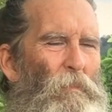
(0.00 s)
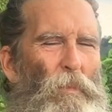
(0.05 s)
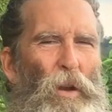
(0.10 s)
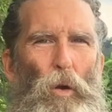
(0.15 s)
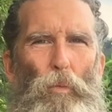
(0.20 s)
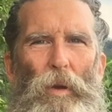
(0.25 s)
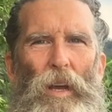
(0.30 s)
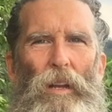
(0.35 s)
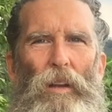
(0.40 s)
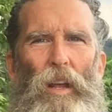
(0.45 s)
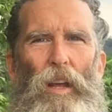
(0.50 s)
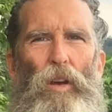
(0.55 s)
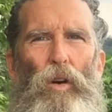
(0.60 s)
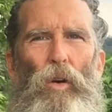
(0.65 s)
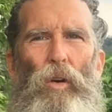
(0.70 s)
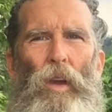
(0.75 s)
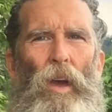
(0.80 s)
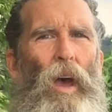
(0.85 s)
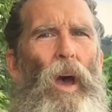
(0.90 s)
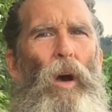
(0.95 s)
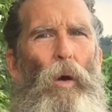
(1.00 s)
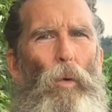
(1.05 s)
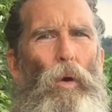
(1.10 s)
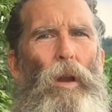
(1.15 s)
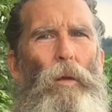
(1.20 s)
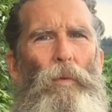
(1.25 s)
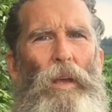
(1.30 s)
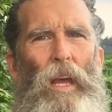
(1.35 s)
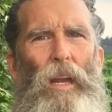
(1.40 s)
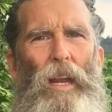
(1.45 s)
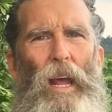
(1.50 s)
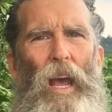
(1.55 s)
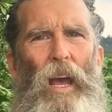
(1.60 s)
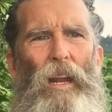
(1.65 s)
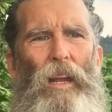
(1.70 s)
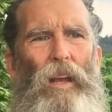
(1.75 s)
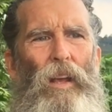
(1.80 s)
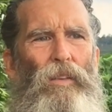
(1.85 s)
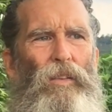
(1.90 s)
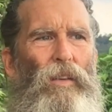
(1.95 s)
no big deal. What I'm getting
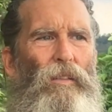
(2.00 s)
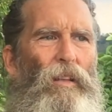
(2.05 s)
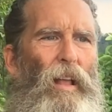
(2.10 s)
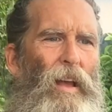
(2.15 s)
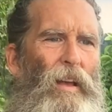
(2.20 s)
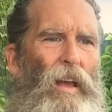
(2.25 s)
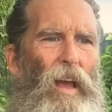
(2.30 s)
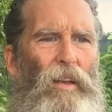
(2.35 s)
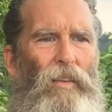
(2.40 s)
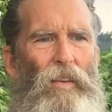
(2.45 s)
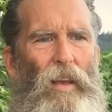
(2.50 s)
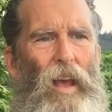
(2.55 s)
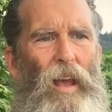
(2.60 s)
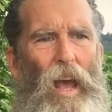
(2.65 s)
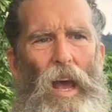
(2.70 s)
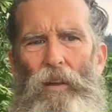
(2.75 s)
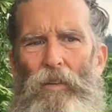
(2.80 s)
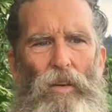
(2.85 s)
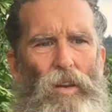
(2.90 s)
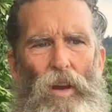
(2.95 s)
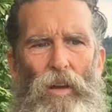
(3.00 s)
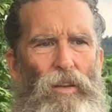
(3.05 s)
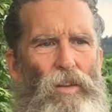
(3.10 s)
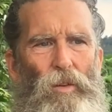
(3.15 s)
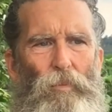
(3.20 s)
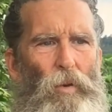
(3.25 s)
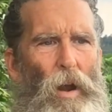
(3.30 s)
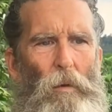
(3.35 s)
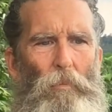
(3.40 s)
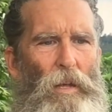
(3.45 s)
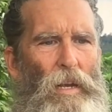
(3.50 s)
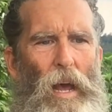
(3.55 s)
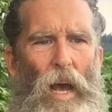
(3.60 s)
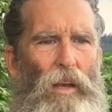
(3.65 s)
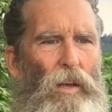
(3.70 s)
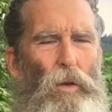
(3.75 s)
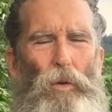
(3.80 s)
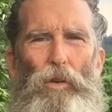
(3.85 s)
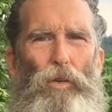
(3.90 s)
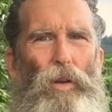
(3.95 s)
at is like I say, you're probably
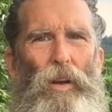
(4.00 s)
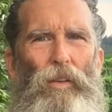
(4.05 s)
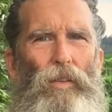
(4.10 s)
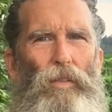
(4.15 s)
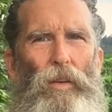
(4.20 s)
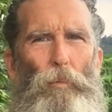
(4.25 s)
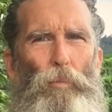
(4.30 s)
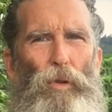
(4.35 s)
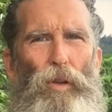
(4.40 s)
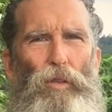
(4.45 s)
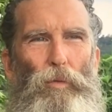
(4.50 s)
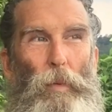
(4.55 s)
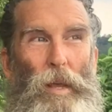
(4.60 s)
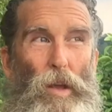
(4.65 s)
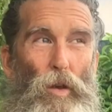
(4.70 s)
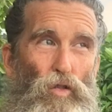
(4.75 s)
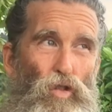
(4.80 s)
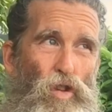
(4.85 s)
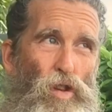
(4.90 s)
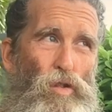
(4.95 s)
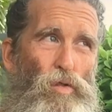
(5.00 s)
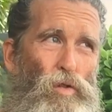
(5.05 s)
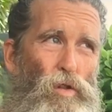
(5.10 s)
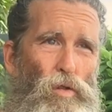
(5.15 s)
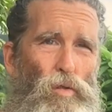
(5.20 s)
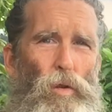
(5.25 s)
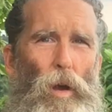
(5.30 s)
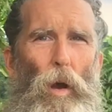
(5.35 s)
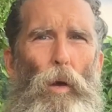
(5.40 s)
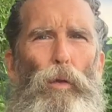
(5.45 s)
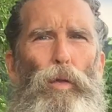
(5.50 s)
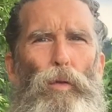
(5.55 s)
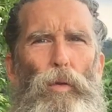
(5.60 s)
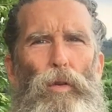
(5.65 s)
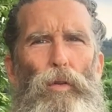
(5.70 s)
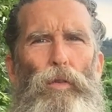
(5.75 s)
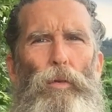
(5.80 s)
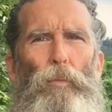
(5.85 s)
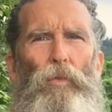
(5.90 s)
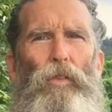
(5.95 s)
not going to do it as simple as me until you go
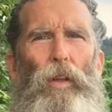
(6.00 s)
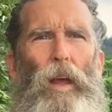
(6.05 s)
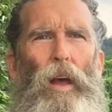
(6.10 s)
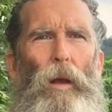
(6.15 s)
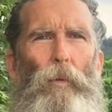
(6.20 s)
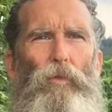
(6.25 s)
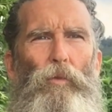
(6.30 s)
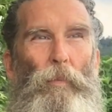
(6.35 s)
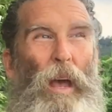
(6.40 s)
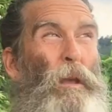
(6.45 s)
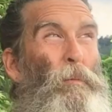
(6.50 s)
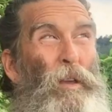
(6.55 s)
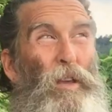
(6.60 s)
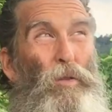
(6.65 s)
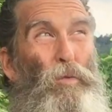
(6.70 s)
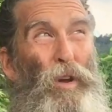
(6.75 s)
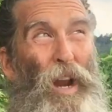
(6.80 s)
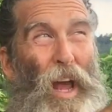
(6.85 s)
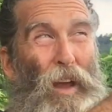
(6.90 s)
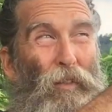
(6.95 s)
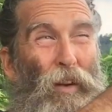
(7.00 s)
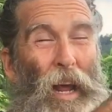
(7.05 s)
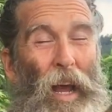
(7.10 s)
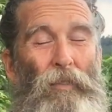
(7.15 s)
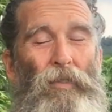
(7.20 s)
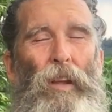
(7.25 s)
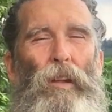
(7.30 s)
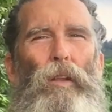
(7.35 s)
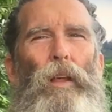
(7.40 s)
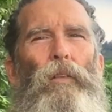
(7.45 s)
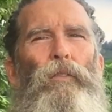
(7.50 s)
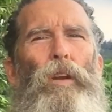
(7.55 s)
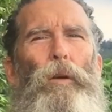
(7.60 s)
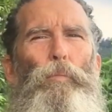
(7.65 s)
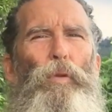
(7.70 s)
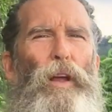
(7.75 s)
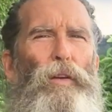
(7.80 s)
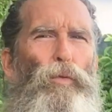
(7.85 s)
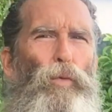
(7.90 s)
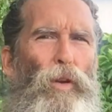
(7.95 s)
through some steps. Maybe you would even have to live in a
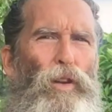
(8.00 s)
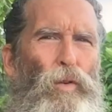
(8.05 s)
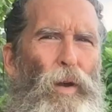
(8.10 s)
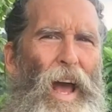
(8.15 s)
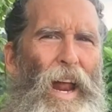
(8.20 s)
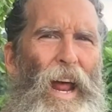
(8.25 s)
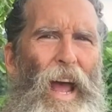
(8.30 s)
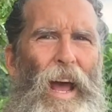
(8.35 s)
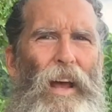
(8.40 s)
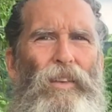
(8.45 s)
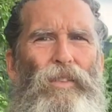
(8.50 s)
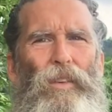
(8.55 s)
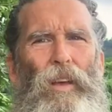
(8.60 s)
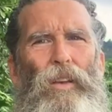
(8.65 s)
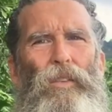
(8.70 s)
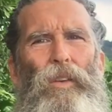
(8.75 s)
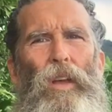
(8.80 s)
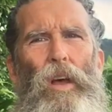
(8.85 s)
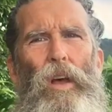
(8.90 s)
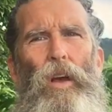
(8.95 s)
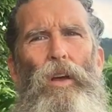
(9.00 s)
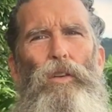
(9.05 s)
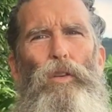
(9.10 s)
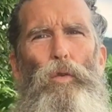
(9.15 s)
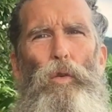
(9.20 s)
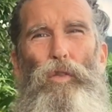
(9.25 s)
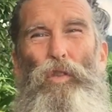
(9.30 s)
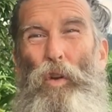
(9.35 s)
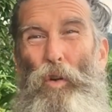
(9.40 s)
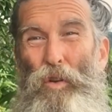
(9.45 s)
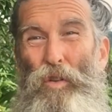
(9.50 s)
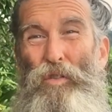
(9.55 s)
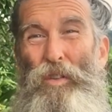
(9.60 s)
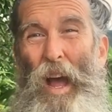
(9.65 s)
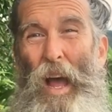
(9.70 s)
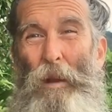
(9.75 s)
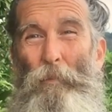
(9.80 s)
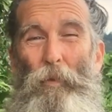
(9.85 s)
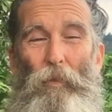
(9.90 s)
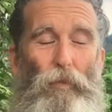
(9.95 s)
place where you had access to a certain
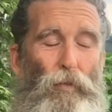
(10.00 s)
type